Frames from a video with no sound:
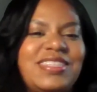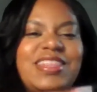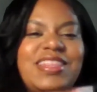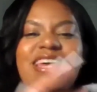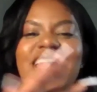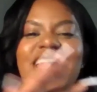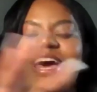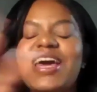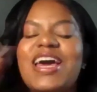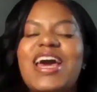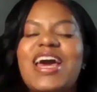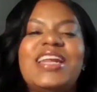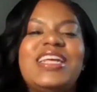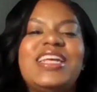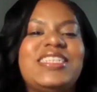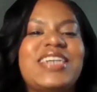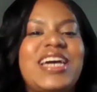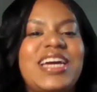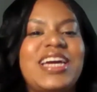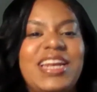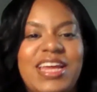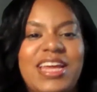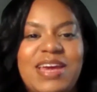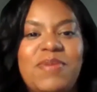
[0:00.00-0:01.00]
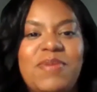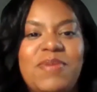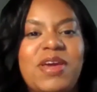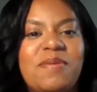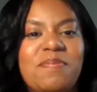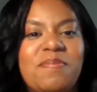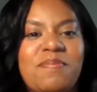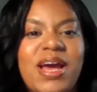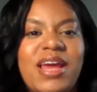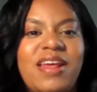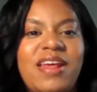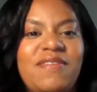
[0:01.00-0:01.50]
that kind of dynamic
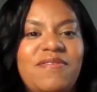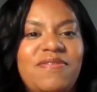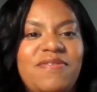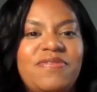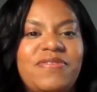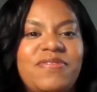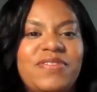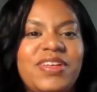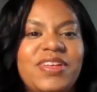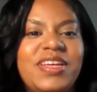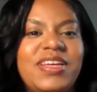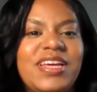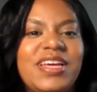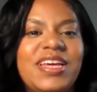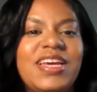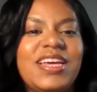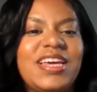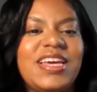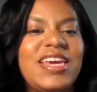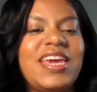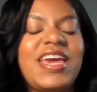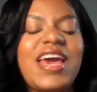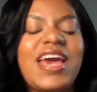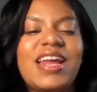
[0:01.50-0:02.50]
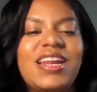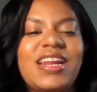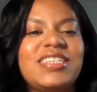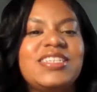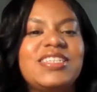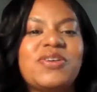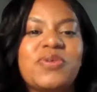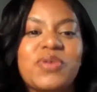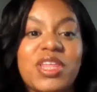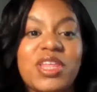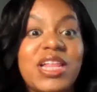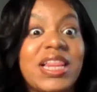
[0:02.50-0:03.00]
might have he had to
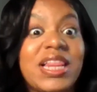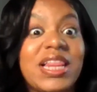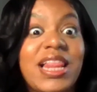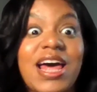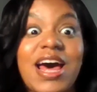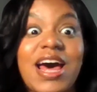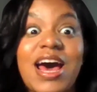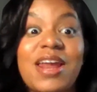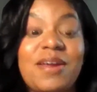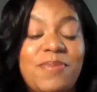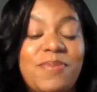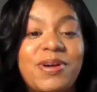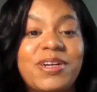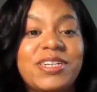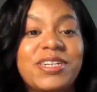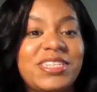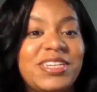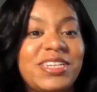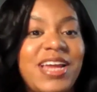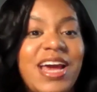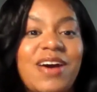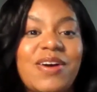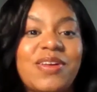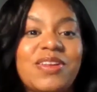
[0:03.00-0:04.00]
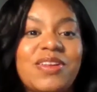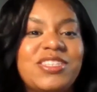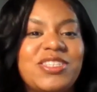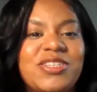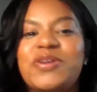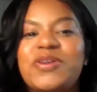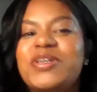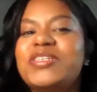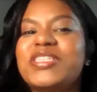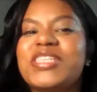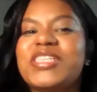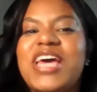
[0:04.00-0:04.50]
deal with a lot of personality. So
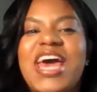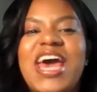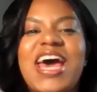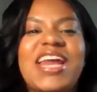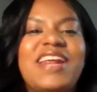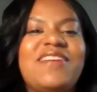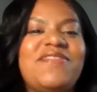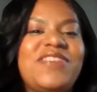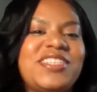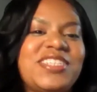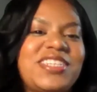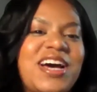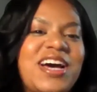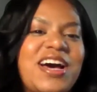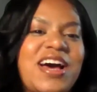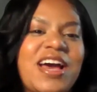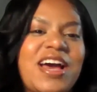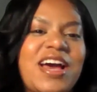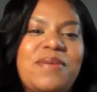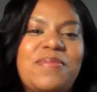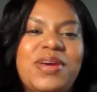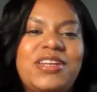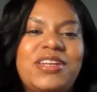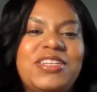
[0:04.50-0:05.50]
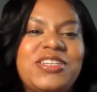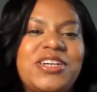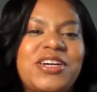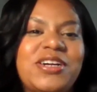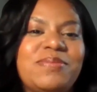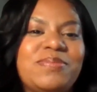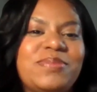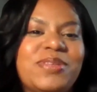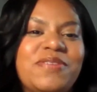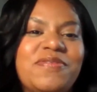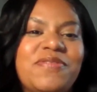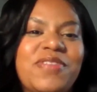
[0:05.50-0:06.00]
he was ahead of his time in
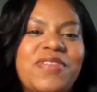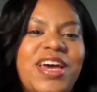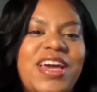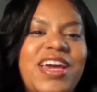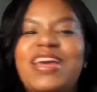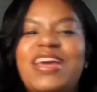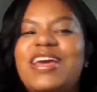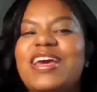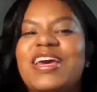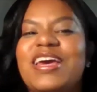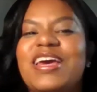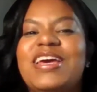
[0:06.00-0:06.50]
terms of like